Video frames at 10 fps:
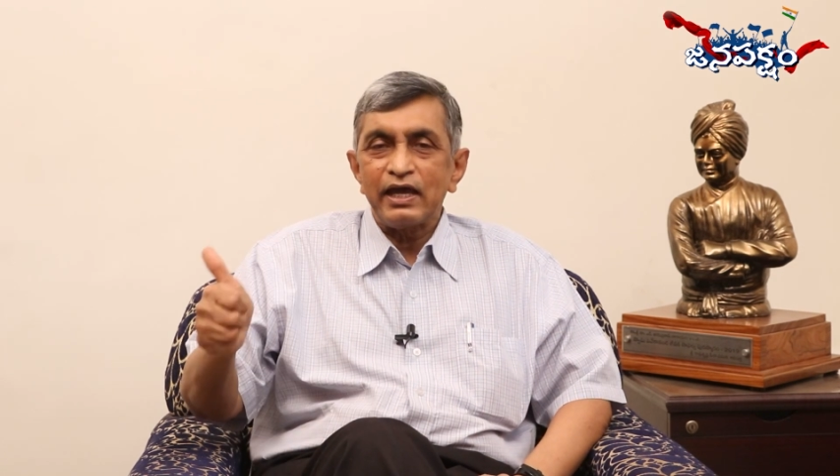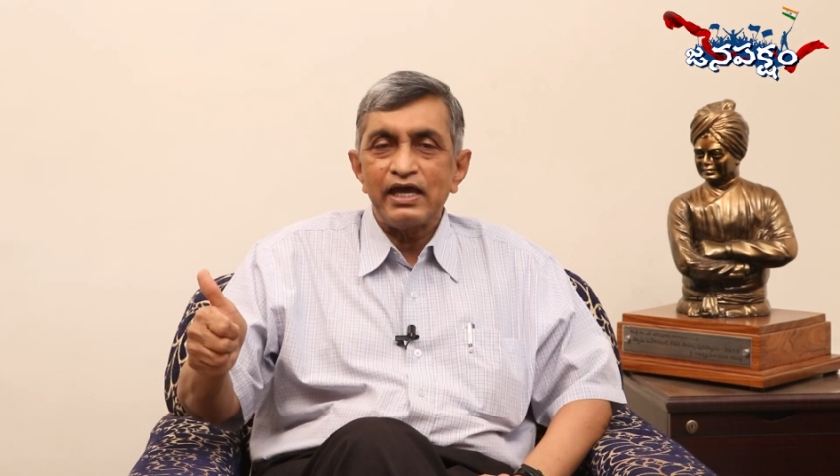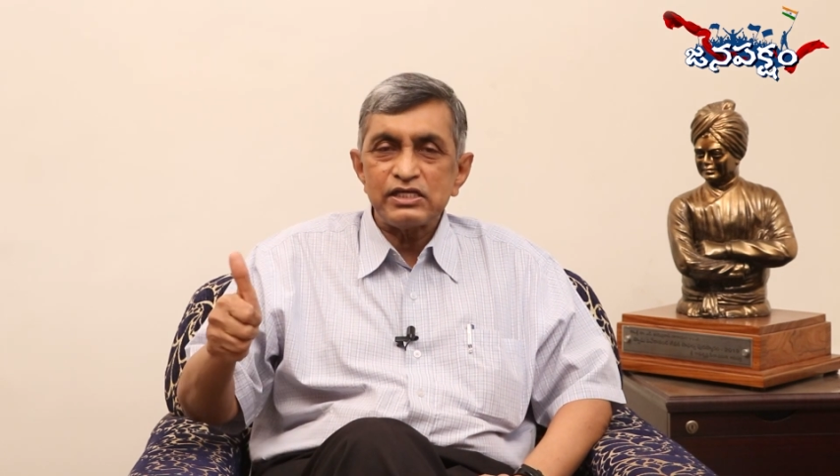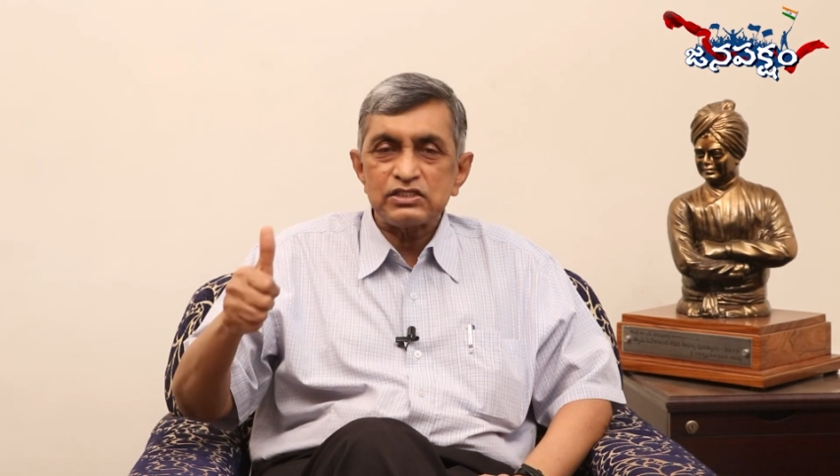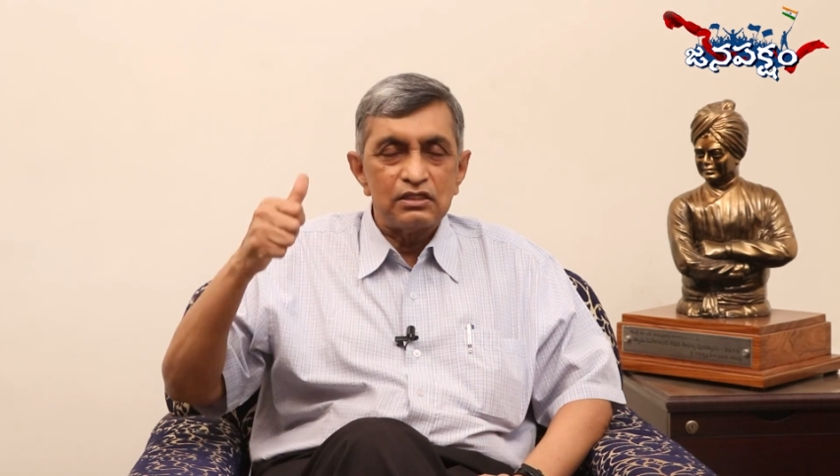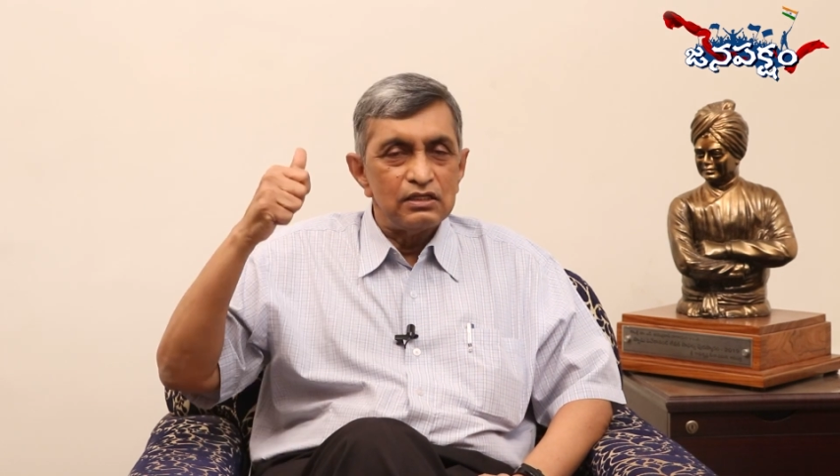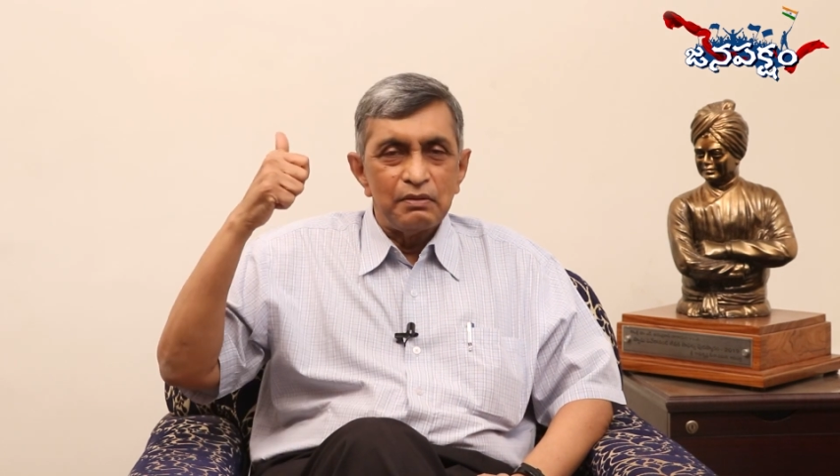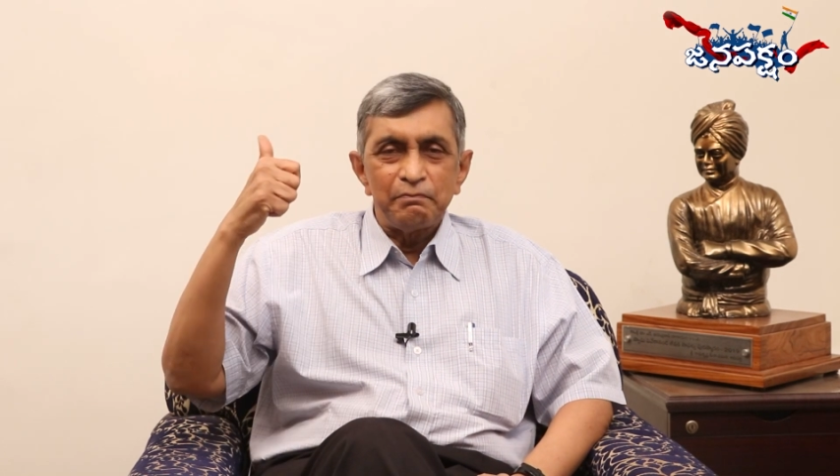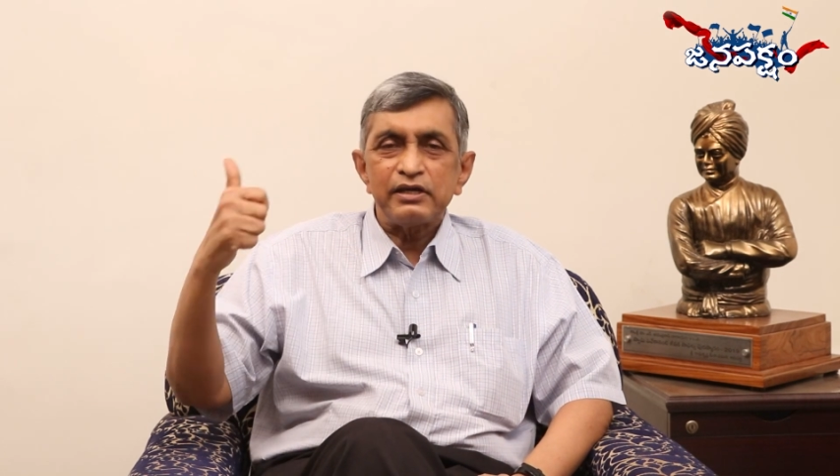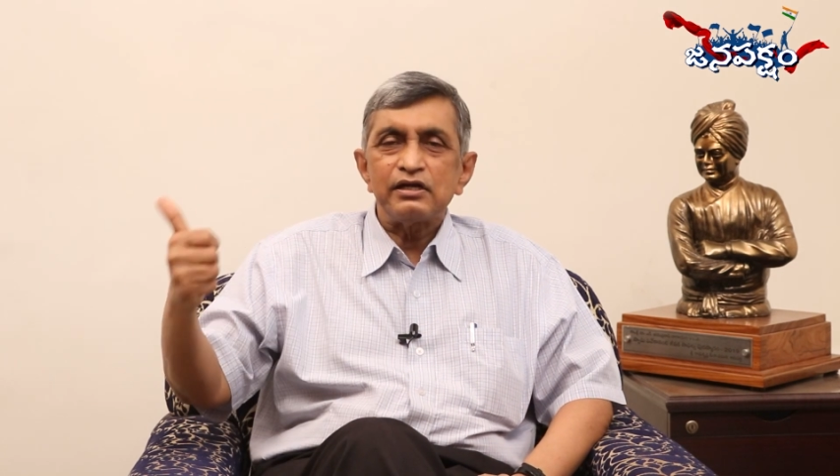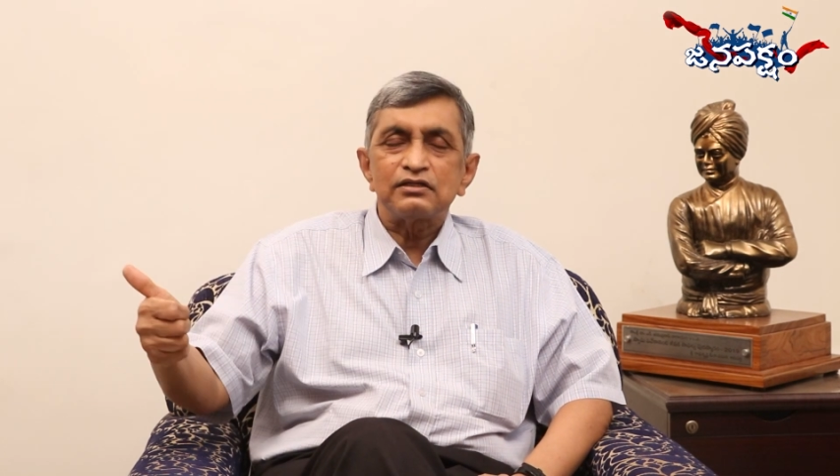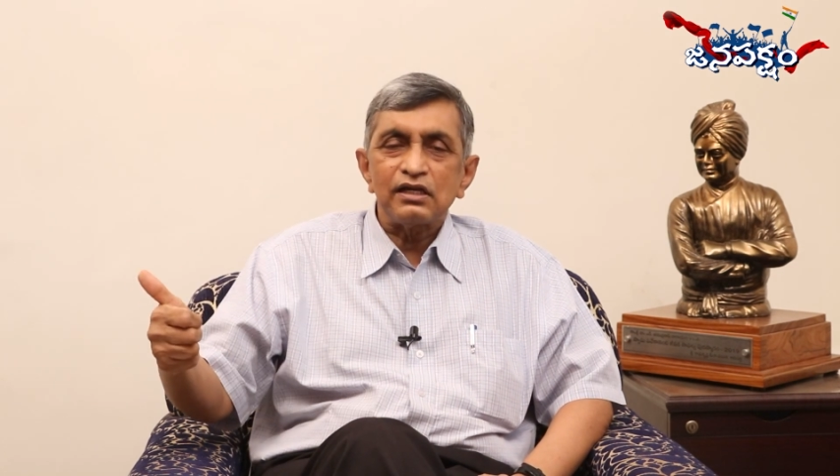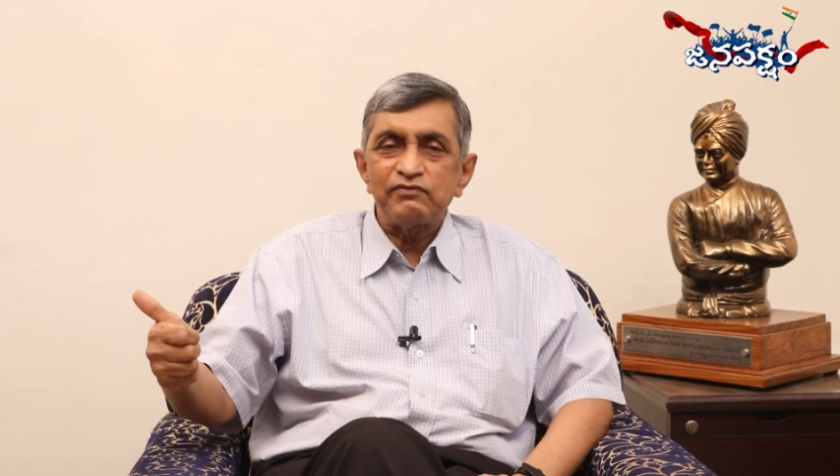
caste, parental